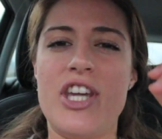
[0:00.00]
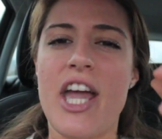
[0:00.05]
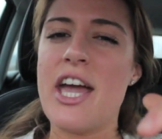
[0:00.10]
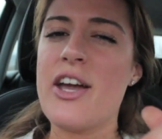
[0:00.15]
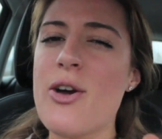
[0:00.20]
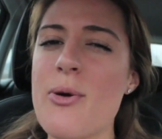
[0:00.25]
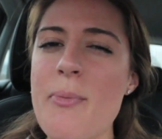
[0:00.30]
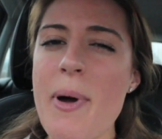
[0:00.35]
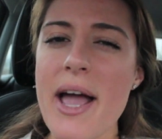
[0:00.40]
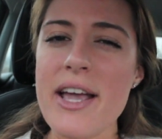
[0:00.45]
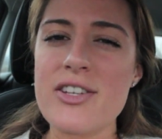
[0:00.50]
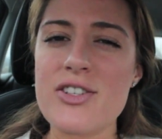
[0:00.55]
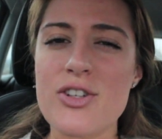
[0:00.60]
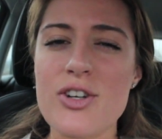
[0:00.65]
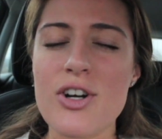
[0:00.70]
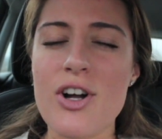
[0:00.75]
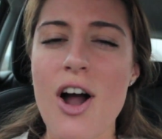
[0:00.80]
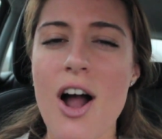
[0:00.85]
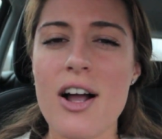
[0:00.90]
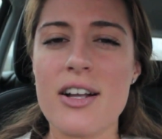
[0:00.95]

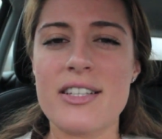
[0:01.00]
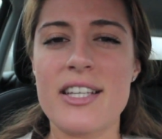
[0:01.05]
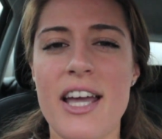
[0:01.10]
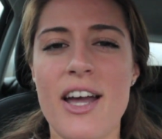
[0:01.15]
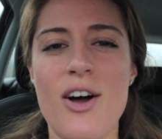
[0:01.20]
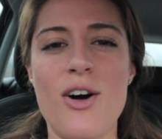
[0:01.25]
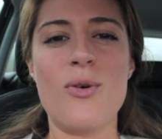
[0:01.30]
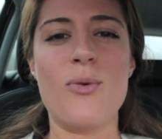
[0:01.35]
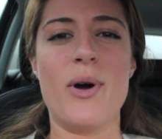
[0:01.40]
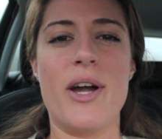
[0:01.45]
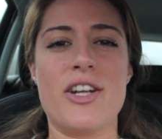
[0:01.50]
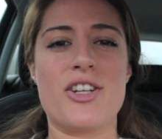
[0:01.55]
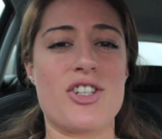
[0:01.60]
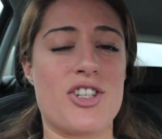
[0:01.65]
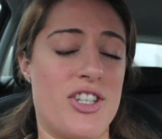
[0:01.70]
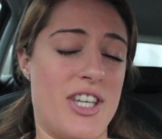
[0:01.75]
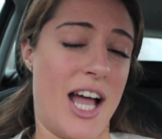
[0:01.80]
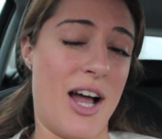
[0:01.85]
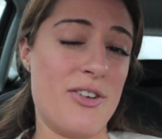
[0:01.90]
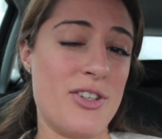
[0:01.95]
Jägermeister cocktail, which
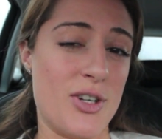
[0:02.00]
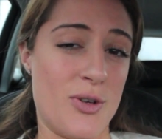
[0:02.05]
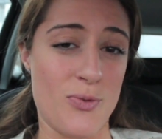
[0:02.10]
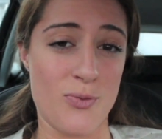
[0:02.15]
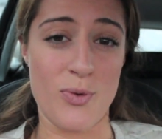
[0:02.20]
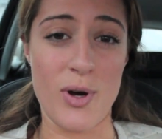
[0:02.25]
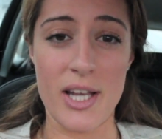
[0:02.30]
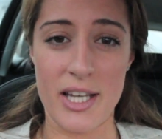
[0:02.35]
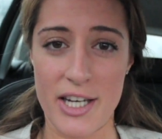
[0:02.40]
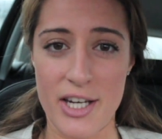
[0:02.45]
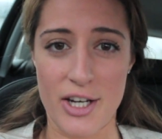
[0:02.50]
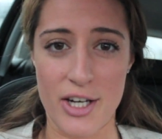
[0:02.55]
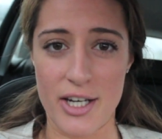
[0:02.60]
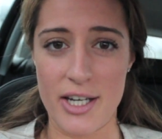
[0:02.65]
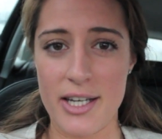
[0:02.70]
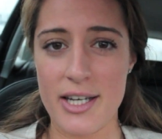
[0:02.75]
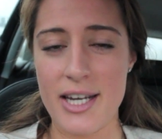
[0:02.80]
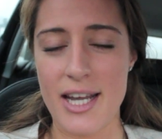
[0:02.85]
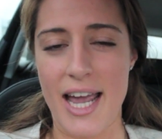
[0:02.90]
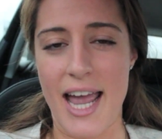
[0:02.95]
sounded really
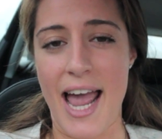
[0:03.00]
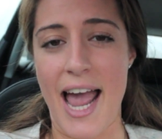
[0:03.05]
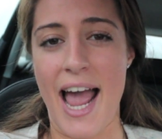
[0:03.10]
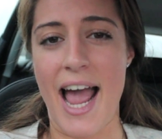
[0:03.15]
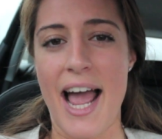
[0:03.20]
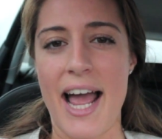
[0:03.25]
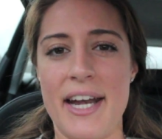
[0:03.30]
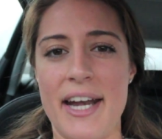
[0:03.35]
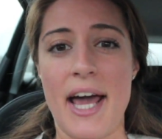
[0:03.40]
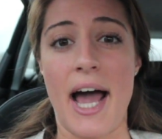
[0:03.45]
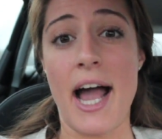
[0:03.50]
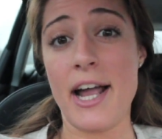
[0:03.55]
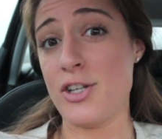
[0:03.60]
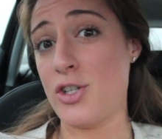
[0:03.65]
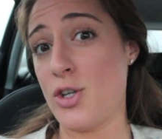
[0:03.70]
good. And I